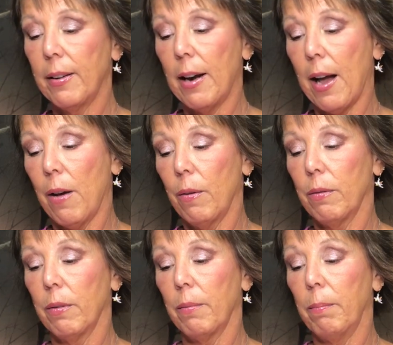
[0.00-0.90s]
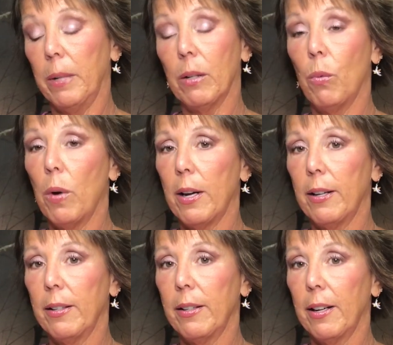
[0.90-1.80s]
Now, meal
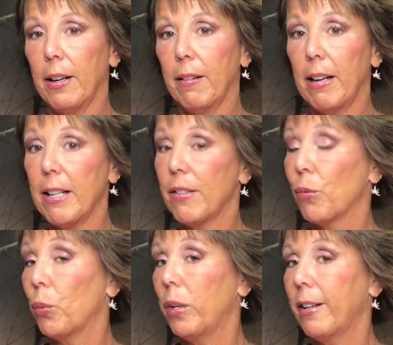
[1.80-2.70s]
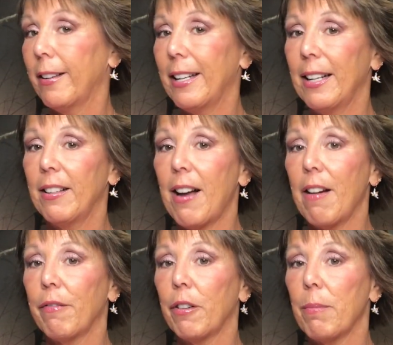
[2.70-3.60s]
1 is really
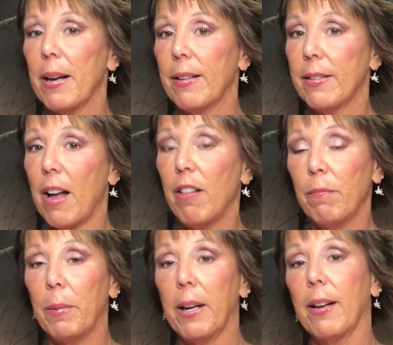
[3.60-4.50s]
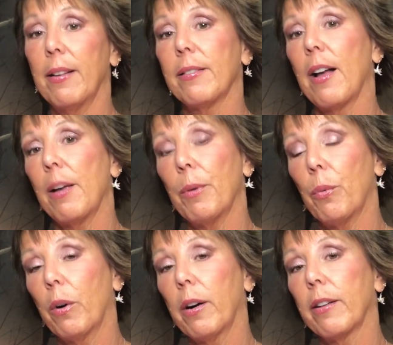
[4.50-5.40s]
not for myself because I'm at
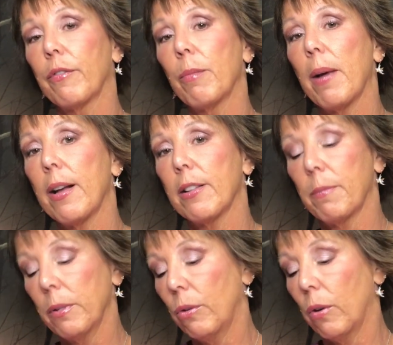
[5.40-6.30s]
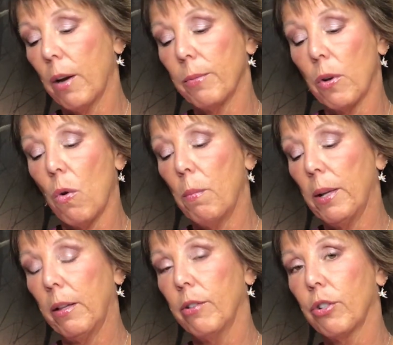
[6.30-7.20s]
work. It's for my husband, who comes home
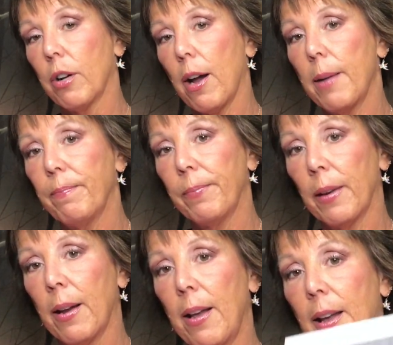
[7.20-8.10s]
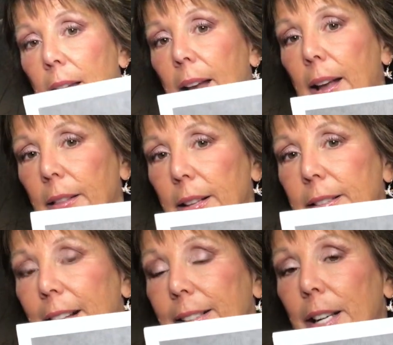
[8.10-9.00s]
at lunchtime. And
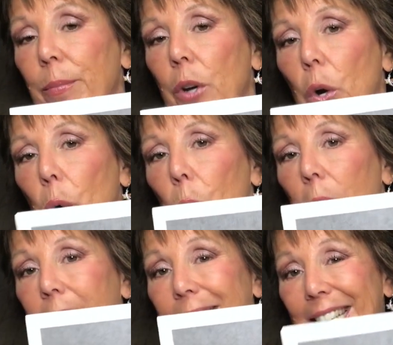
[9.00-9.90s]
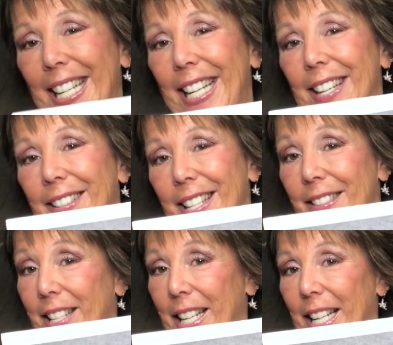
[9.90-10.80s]
this lets him know what he
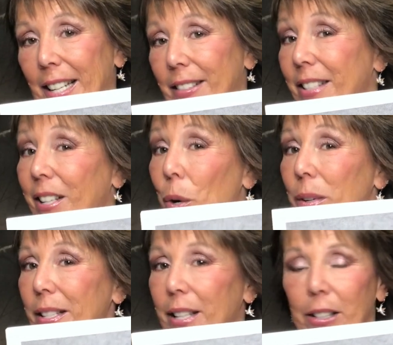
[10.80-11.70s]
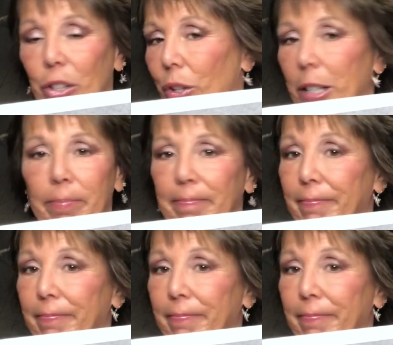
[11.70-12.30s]
needs to eat. Does he always stick to it?